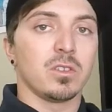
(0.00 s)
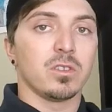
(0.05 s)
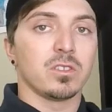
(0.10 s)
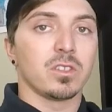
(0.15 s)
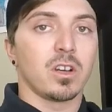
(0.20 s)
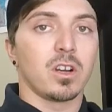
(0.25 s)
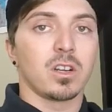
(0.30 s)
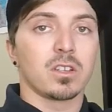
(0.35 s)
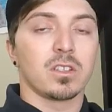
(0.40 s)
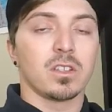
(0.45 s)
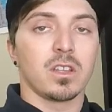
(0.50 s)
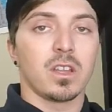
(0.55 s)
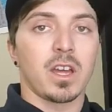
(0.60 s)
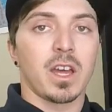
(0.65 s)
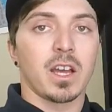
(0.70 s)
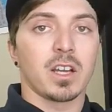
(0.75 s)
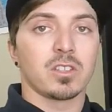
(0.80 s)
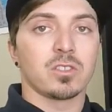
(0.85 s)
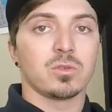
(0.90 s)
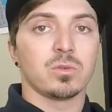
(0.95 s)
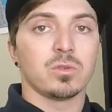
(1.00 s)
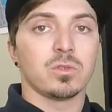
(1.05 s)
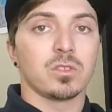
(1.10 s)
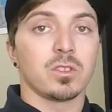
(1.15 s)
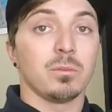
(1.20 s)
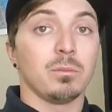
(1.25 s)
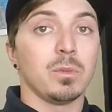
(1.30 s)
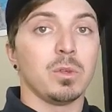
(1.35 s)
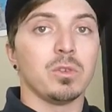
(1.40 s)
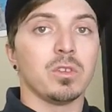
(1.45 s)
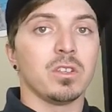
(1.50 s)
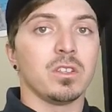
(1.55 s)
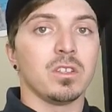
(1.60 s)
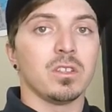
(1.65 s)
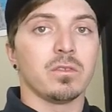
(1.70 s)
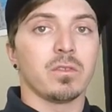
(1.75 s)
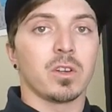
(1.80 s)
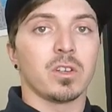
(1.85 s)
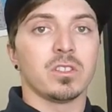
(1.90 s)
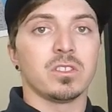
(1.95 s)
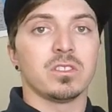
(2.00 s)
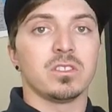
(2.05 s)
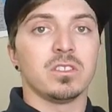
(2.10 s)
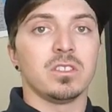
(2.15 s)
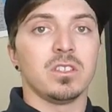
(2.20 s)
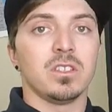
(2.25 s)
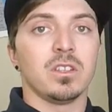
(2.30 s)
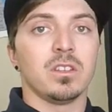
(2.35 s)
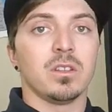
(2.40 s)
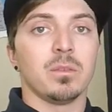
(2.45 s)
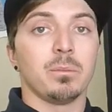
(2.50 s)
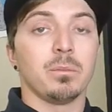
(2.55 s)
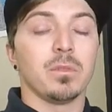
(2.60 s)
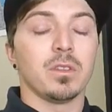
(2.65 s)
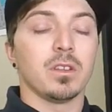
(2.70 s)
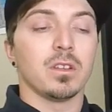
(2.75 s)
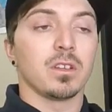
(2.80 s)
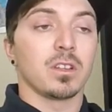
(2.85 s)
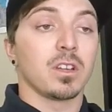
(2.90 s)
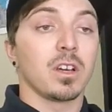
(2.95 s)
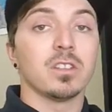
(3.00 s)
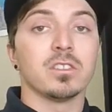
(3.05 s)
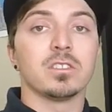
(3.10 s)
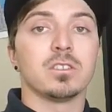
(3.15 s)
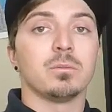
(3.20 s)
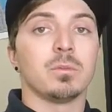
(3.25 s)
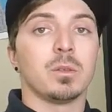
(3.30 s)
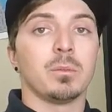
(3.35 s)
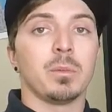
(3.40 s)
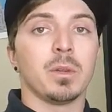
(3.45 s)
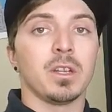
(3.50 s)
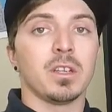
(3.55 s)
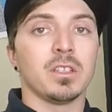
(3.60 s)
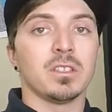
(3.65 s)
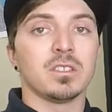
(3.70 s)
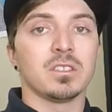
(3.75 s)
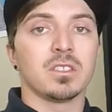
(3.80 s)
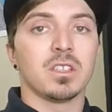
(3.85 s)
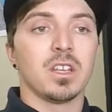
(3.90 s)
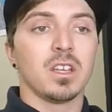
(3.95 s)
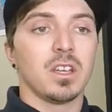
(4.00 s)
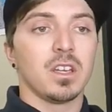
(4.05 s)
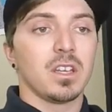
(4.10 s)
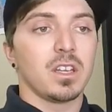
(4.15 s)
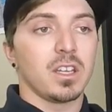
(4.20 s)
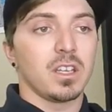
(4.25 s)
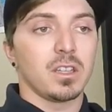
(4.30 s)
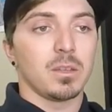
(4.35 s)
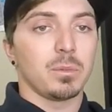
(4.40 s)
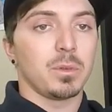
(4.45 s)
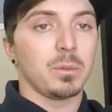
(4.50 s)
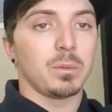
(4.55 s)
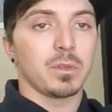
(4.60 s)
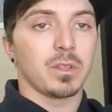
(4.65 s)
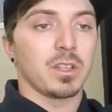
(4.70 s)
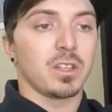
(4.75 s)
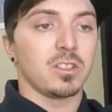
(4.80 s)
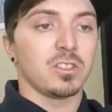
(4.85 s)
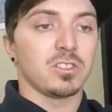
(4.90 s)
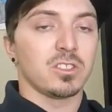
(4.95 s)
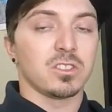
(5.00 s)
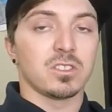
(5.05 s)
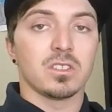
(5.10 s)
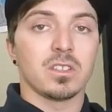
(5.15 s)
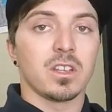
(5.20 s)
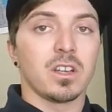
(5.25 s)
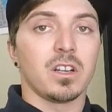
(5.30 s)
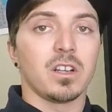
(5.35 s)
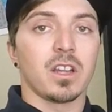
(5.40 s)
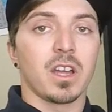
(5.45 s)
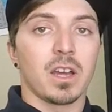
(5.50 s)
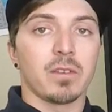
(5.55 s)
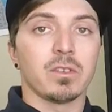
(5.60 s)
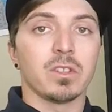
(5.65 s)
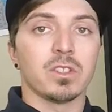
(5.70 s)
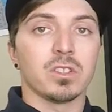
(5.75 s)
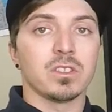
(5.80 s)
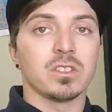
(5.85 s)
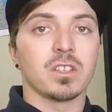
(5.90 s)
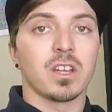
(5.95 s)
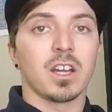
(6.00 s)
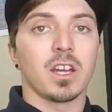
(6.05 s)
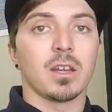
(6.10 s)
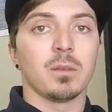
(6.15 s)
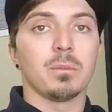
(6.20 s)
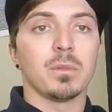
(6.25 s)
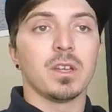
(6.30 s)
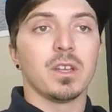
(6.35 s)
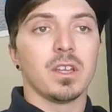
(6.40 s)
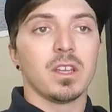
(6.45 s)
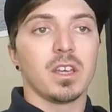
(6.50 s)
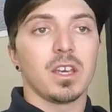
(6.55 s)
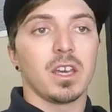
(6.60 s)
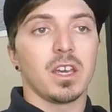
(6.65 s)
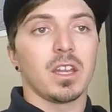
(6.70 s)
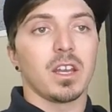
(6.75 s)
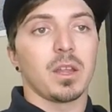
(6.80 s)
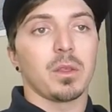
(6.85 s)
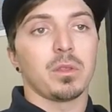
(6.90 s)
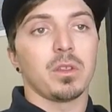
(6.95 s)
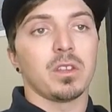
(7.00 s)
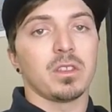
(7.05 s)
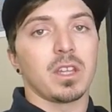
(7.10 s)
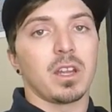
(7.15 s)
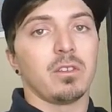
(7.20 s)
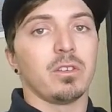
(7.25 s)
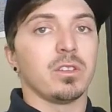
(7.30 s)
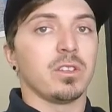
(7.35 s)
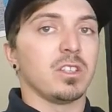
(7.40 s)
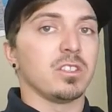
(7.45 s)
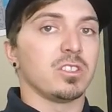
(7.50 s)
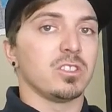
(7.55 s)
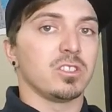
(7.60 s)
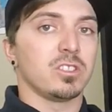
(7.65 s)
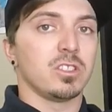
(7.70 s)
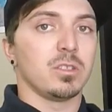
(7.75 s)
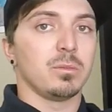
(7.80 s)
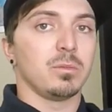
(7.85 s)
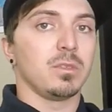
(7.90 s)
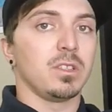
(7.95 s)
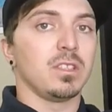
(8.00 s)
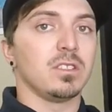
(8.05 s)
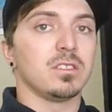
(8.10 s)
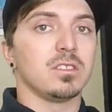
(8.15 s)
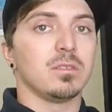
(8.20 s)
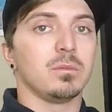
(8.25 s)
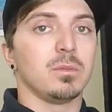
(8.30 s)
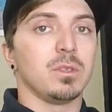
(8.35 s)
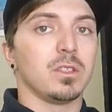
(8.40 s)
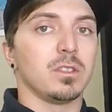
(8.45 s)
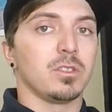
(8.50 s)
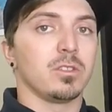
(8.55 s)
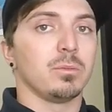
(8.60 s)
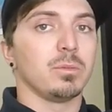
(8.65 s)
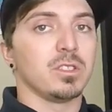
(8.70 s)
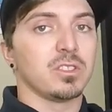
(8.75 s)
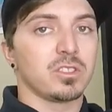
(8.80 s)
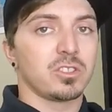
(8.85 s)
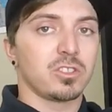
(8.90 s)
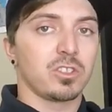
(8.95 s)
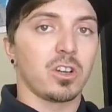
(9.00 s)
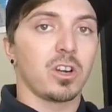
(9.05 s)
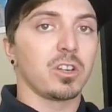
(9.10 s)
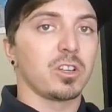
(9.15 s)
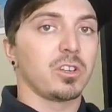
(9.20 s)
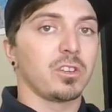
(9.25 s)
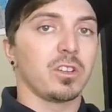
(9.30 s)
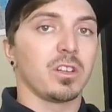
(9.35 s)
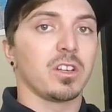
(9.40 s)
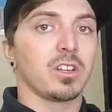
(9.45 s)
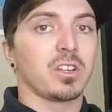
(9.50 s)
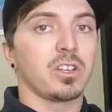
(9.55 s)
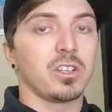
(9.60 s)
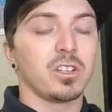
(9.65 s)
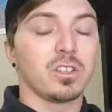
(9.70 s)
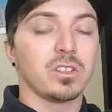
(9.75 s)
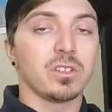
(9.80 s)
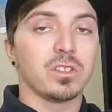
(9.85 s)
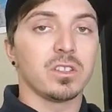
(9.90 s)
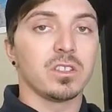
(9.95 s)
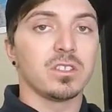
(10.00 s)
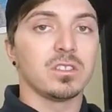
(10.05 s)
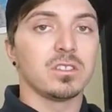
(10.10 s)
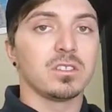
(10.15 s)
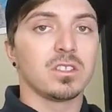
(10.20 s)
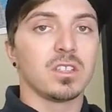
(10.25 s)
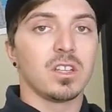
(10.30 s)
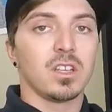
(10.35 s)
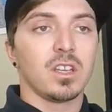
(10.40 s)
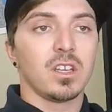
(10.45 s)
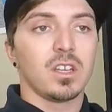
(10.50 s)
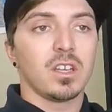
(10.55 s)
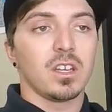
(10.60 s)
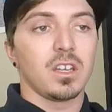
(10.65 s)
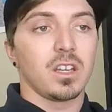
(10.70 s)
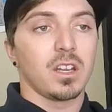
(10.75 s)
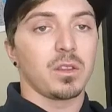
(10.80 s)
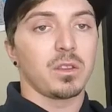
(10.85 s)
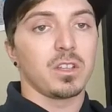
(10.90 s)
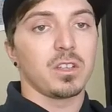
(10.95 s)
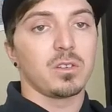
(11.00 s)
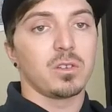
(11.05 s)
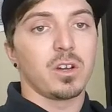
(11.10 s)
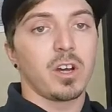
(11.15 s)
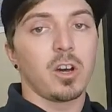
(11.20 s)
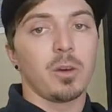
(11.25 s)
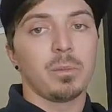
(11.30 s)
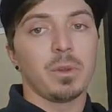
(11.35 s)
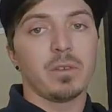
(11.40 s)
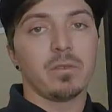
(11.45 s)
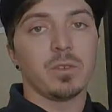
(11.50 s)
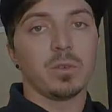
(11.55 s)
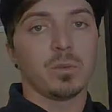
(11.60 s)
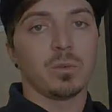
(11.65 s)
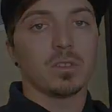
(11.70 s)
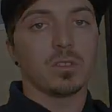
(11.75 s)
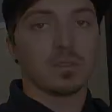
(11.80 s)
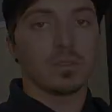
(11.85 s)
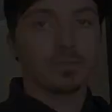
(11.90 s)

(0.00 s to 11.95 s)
talk to the actual community of RC, the customer base, and the people that are just there to have a good time. And I think that relationship needs to be a little bit stronger than it currently is, and I think it'll help everyone.